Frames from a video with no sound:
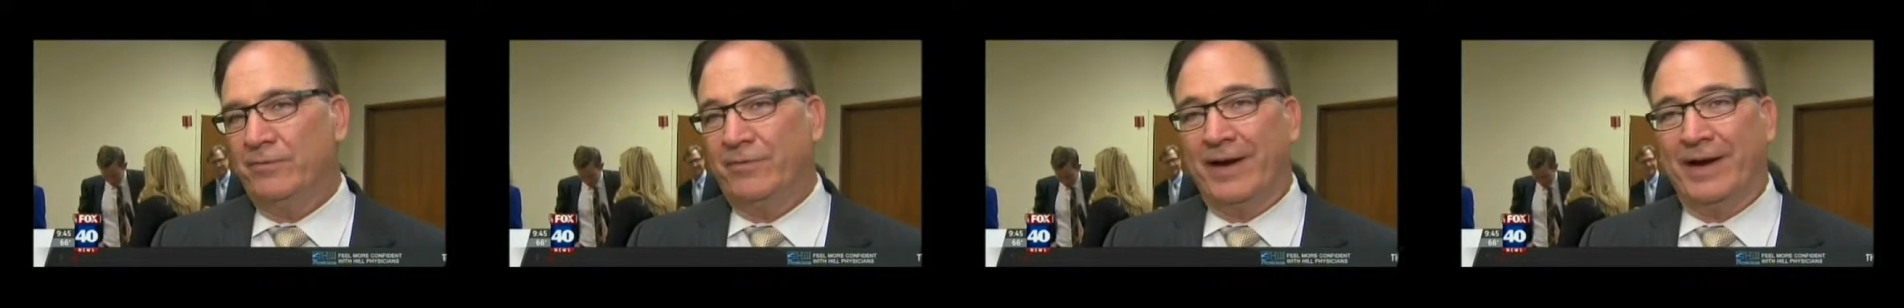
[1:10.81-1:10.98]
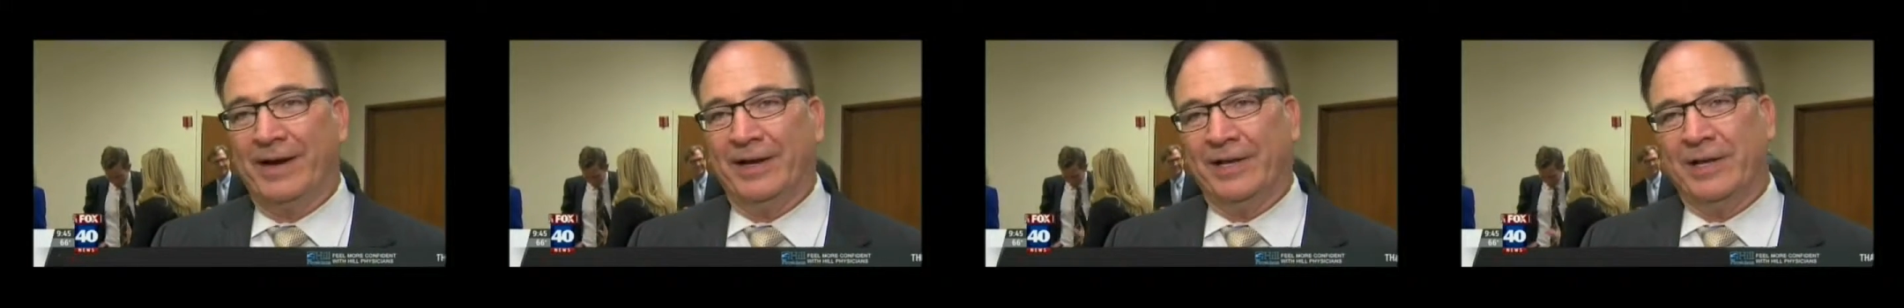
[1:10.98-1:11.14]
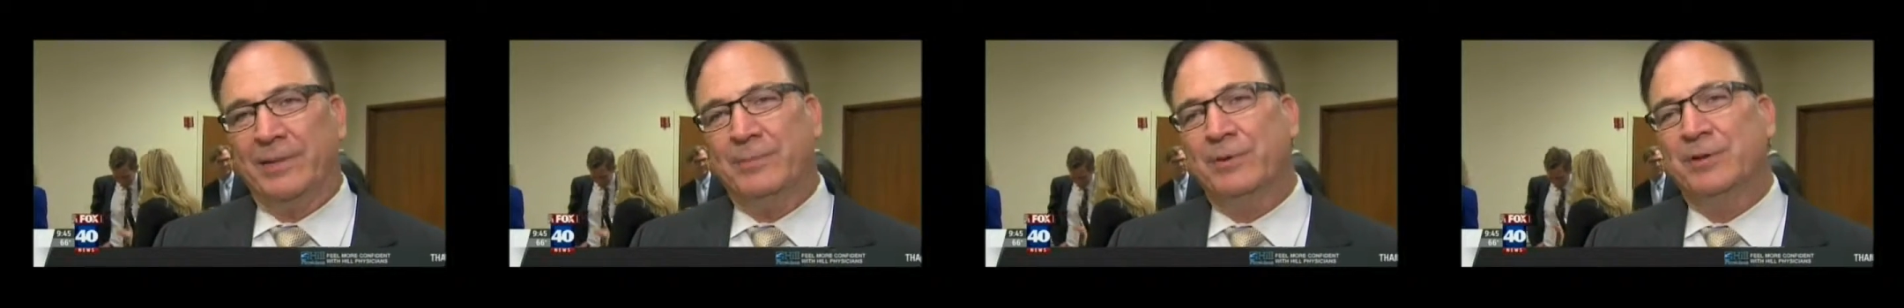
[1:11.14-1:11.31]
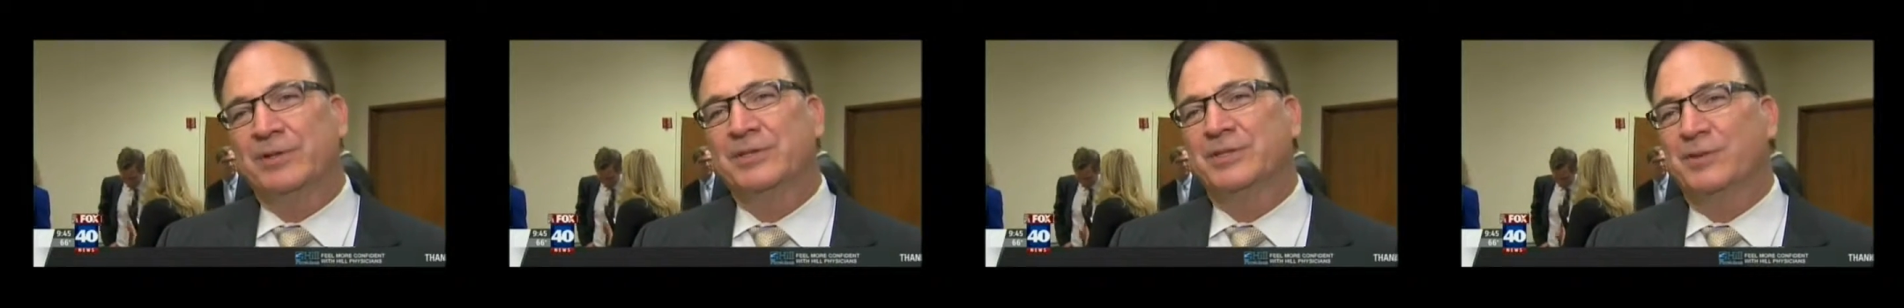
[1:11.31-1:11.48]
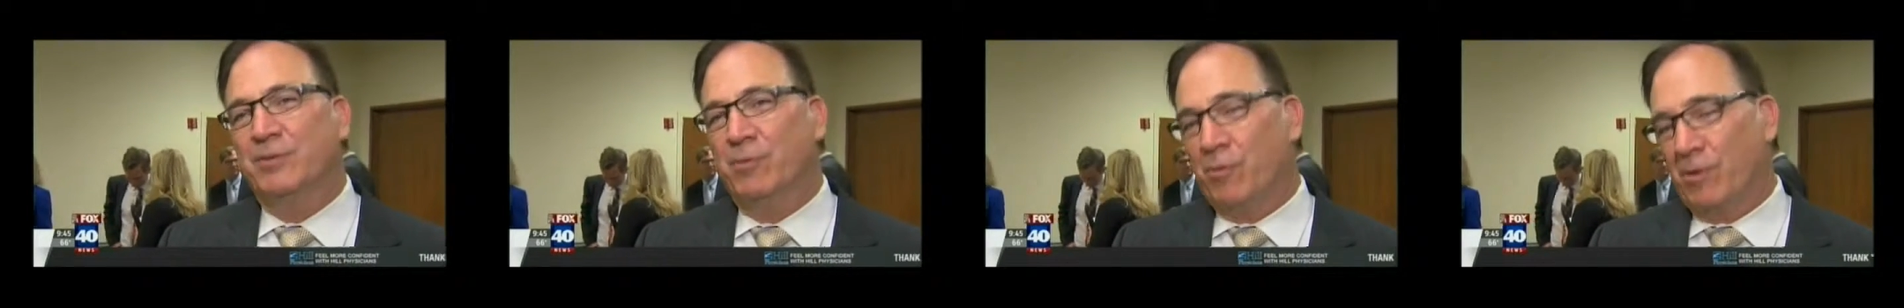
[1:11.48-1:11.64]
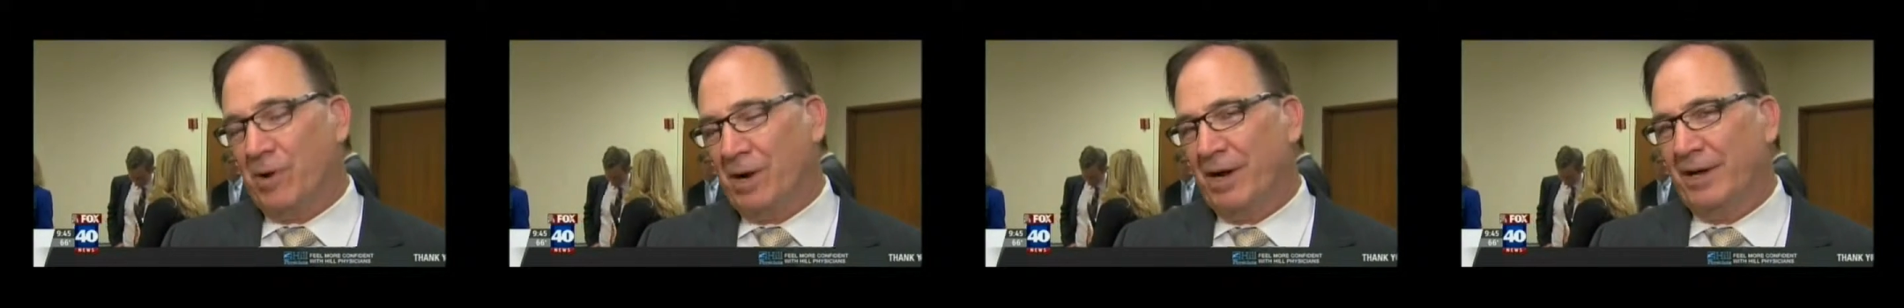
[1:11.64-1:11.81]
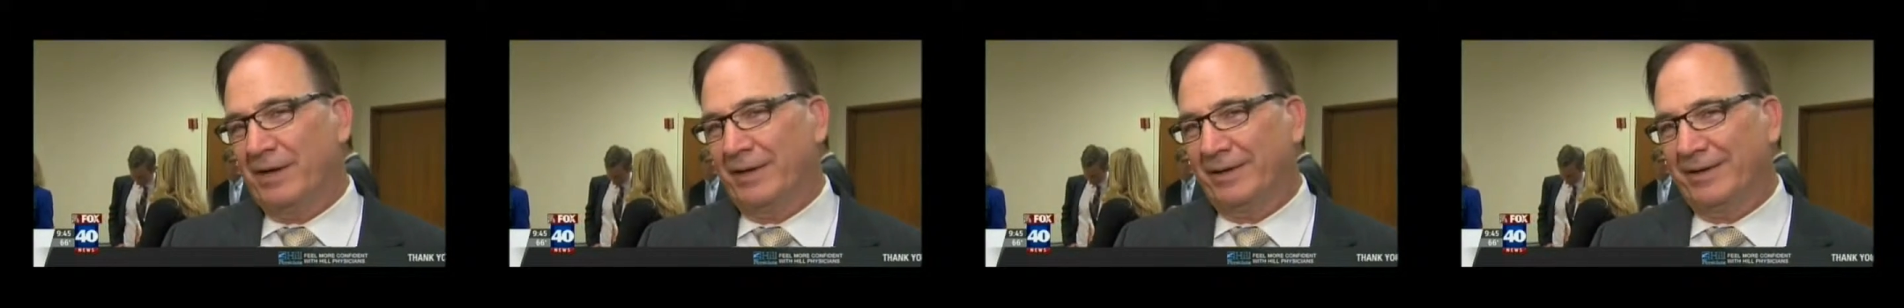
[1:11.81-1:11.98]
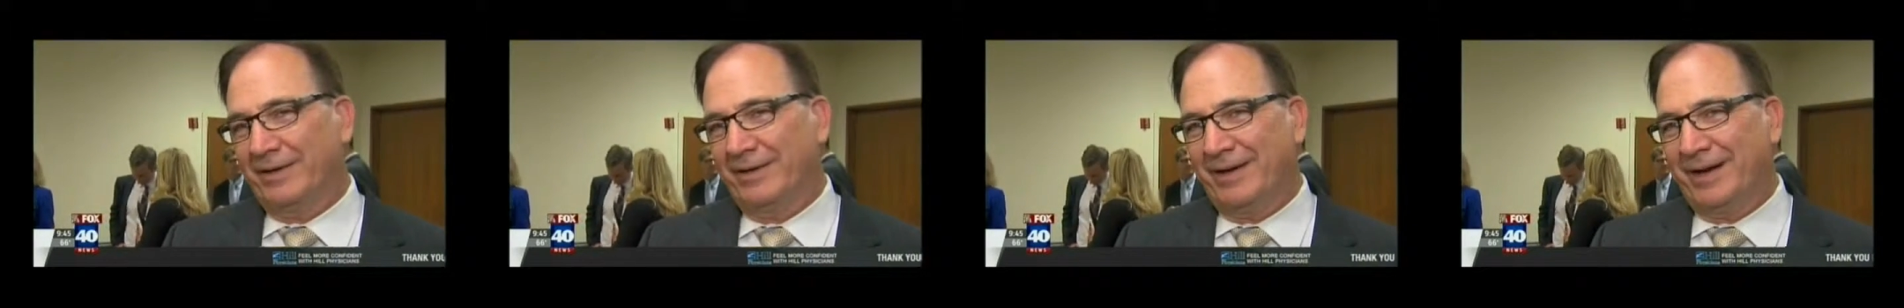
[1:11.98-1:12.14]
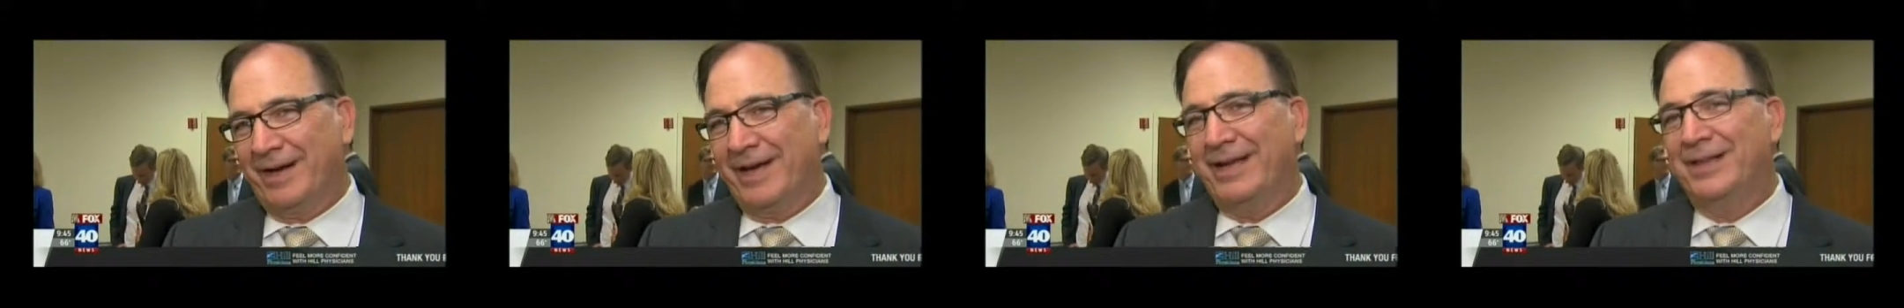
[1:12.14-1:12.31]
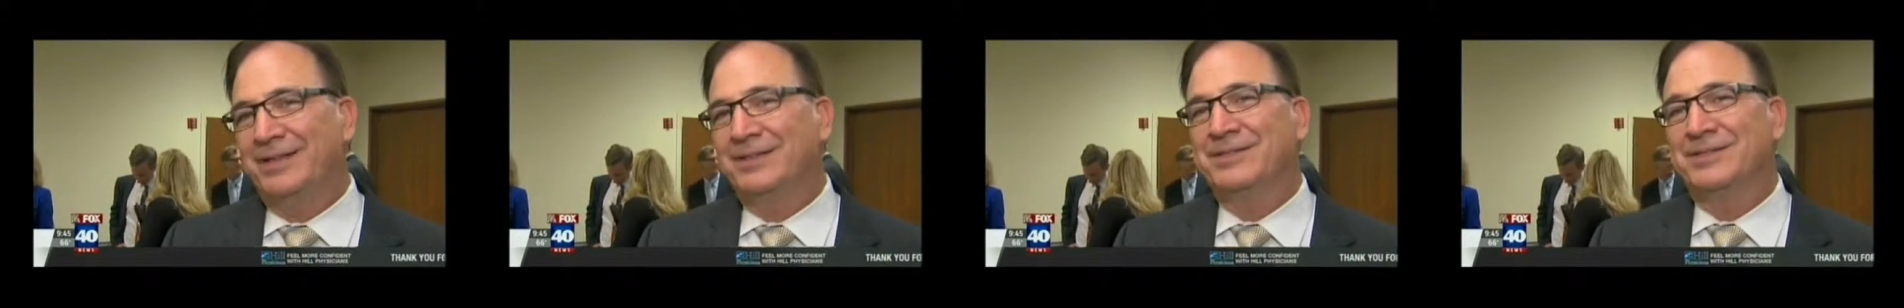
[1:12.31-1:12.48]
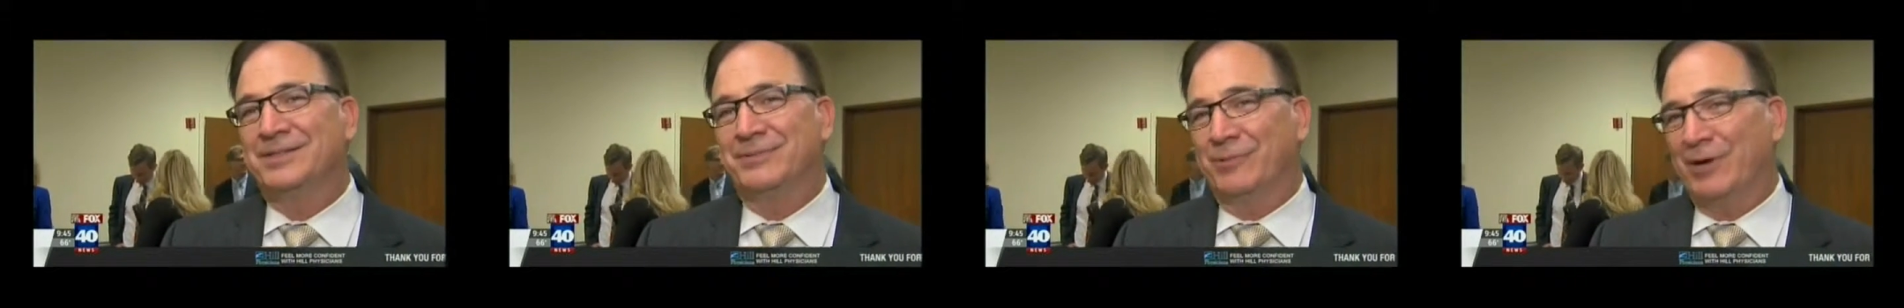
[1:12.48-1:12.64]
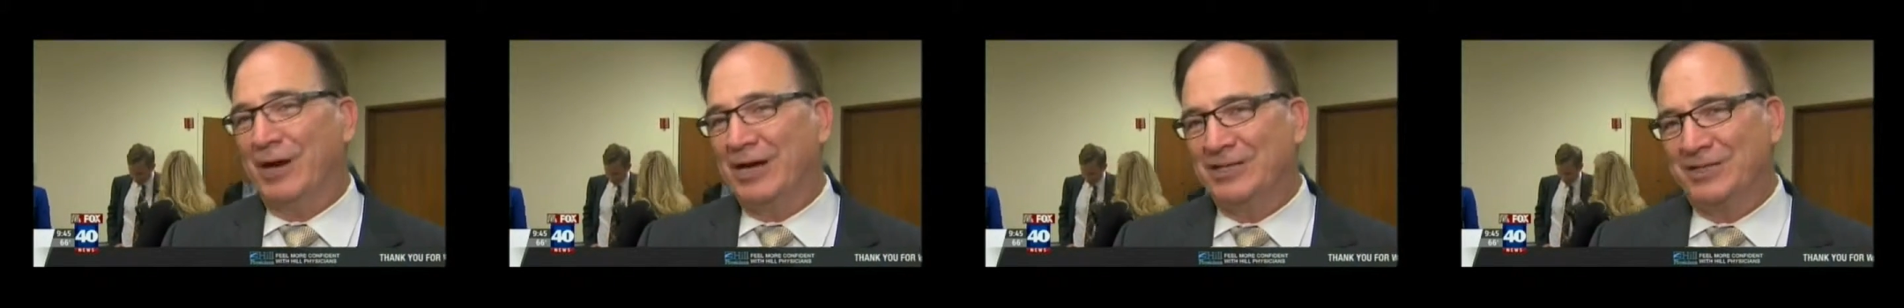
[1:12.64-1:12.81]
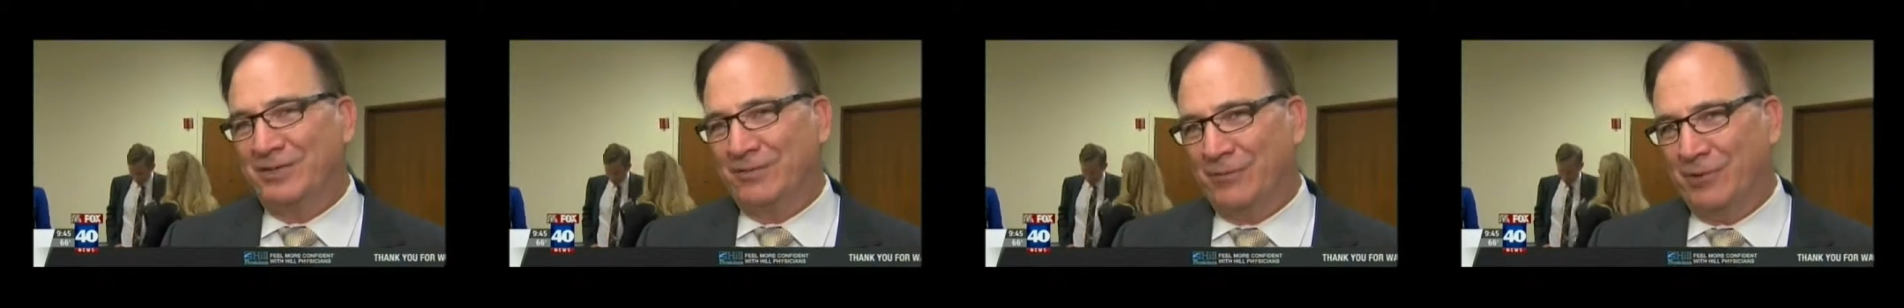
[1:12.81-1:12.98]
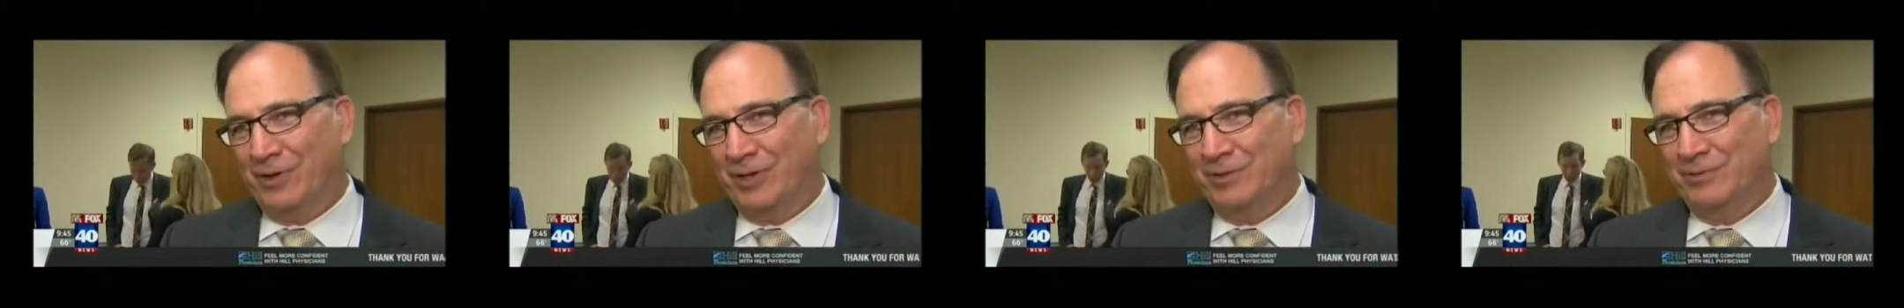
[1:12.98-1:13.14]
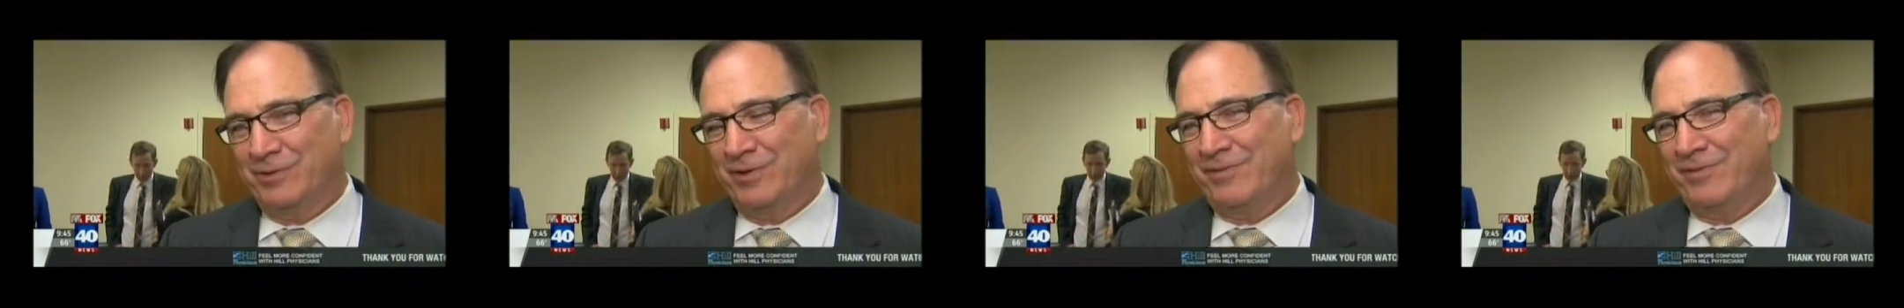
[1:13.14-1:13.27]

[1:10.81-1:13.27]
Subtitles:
finally put some water in some reservoirs.